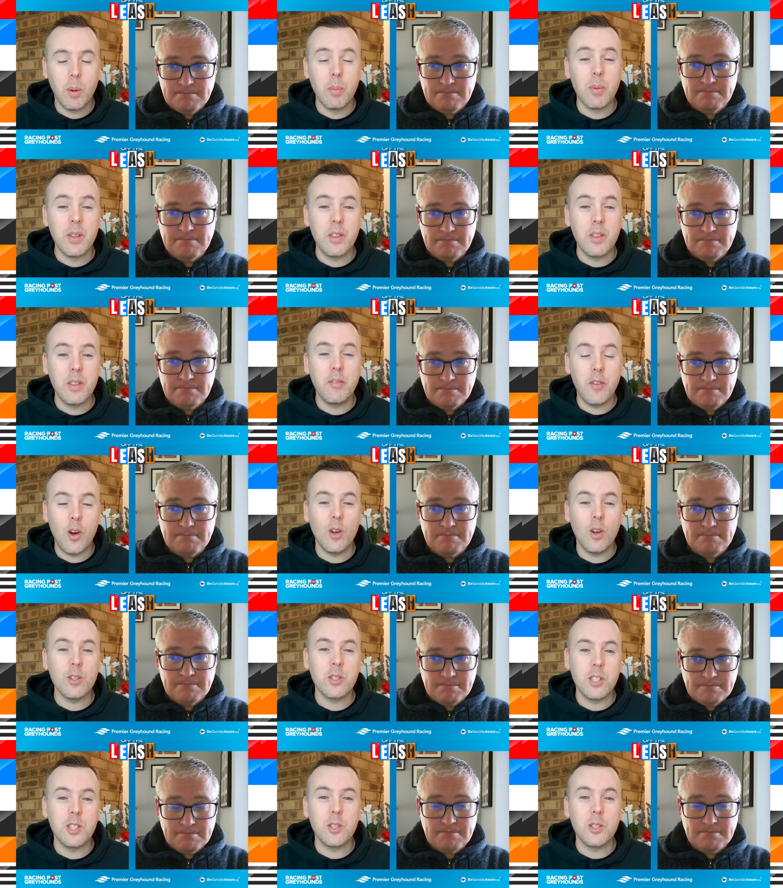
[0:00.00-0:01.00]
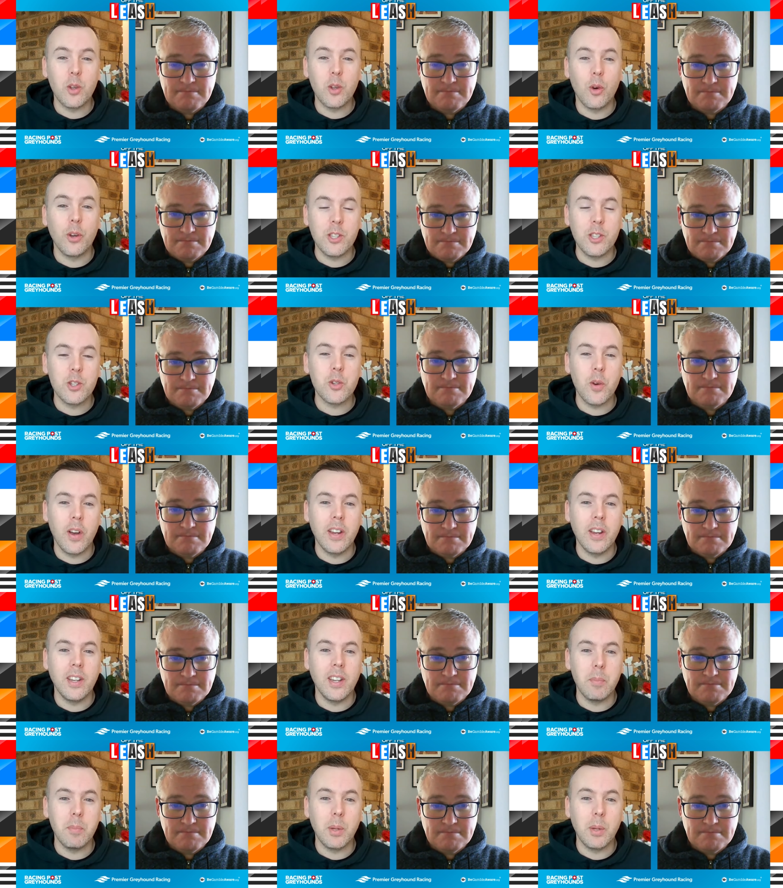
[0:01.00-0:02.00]
Speaker 1: probably the fastest dog in
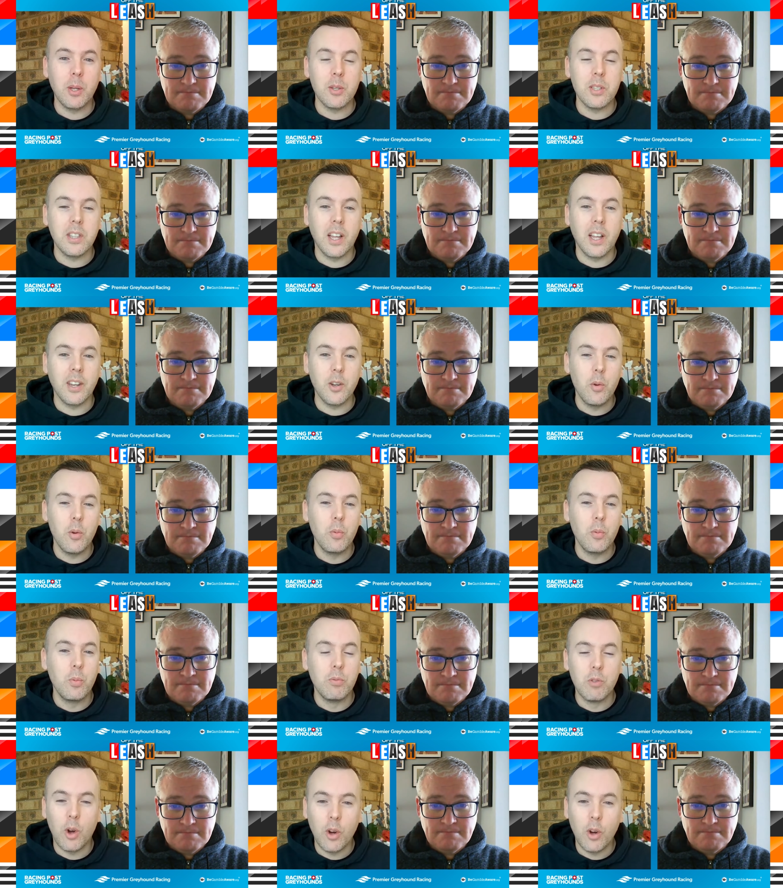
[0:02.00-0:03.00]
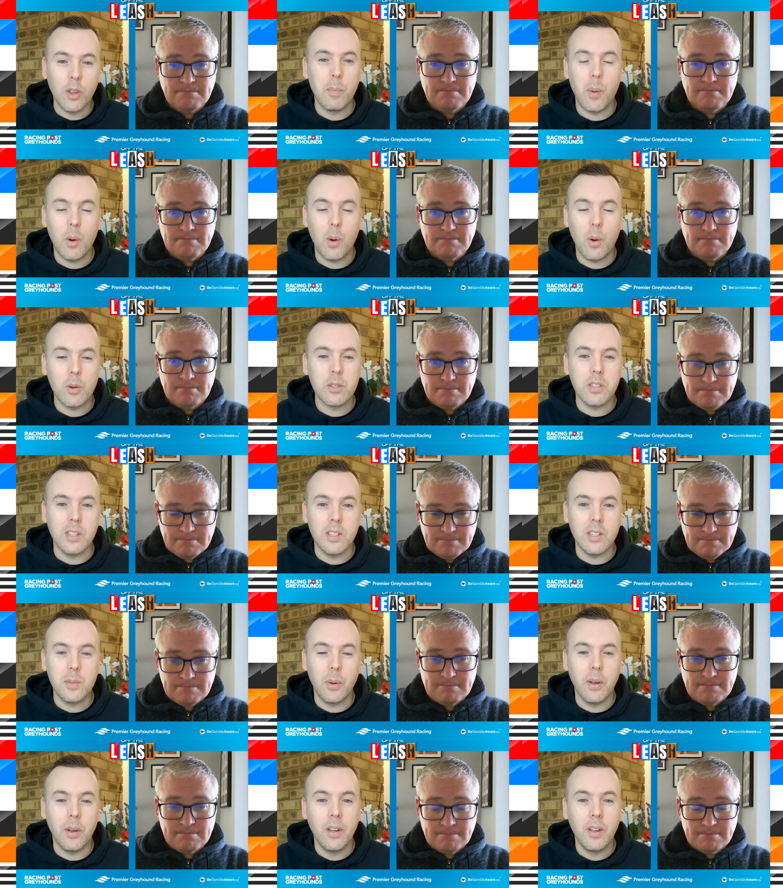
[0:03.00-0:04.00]
training, because he'd done it all wrong at the
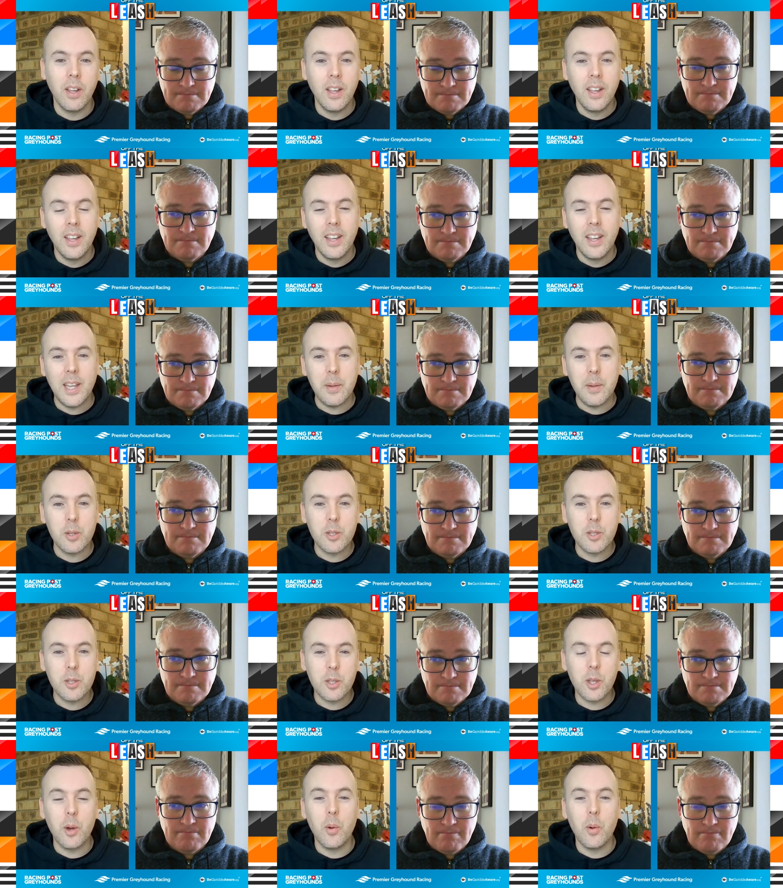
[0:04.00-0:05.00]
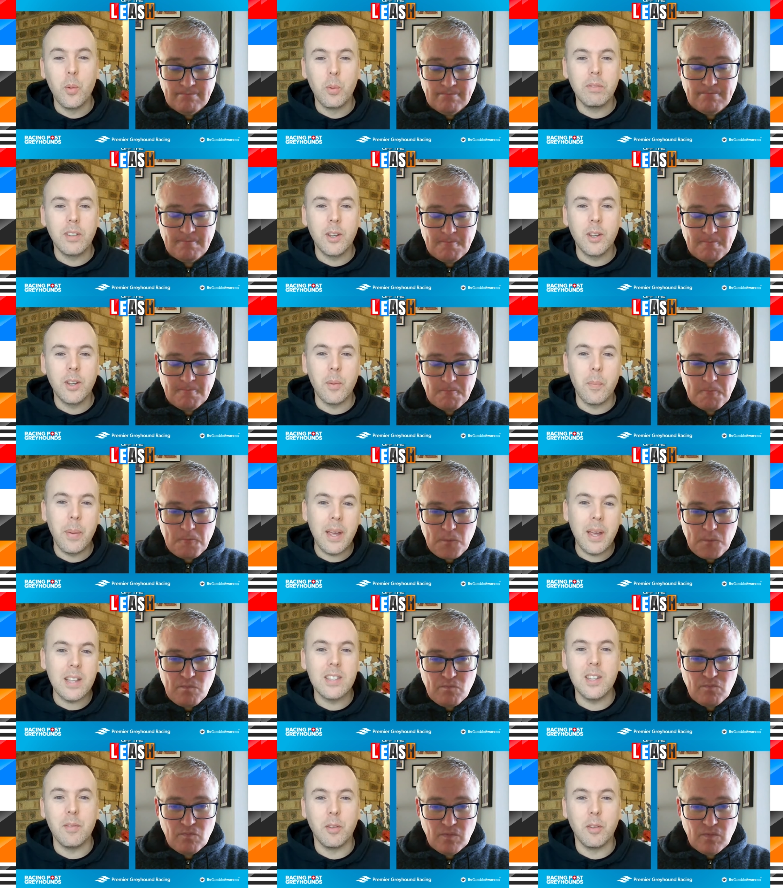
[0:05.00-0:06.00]
boxes, but he was still
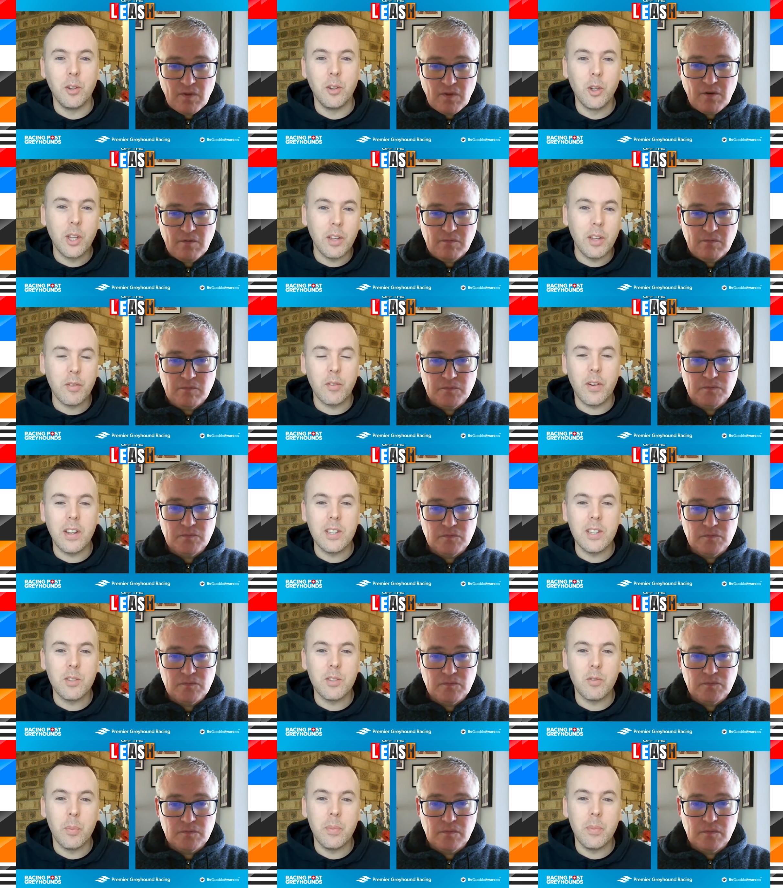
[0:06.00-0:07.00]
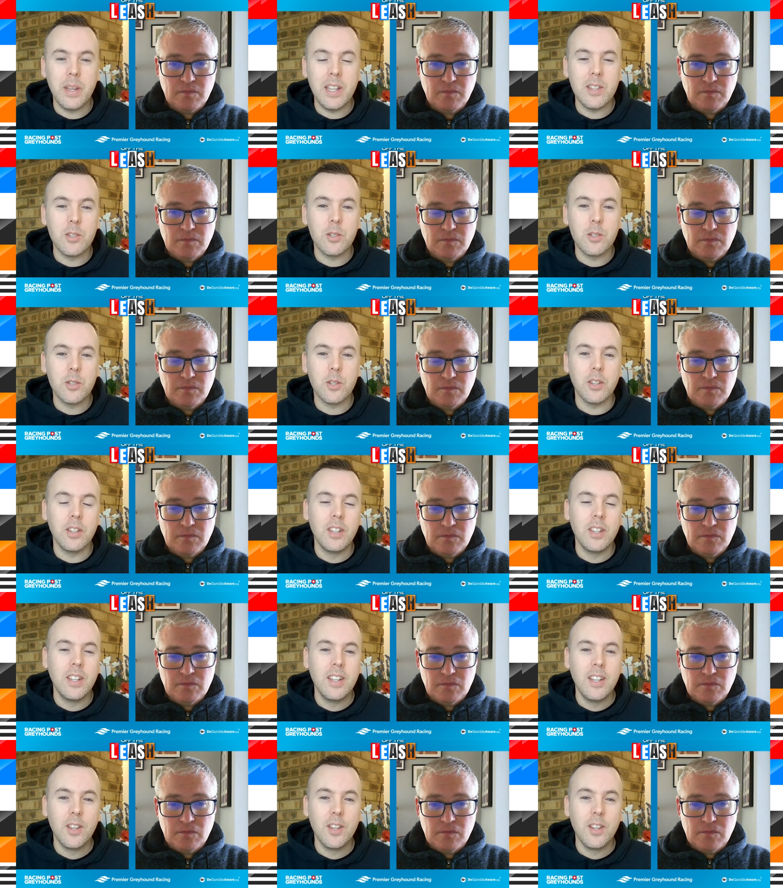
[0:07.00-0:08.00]
competitive and looking for race room into
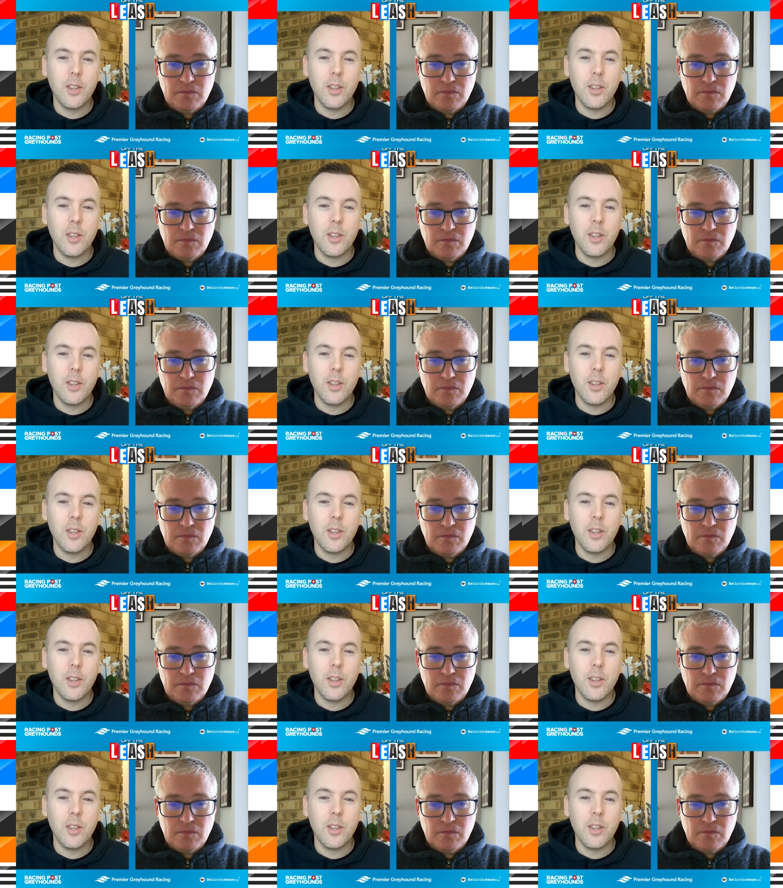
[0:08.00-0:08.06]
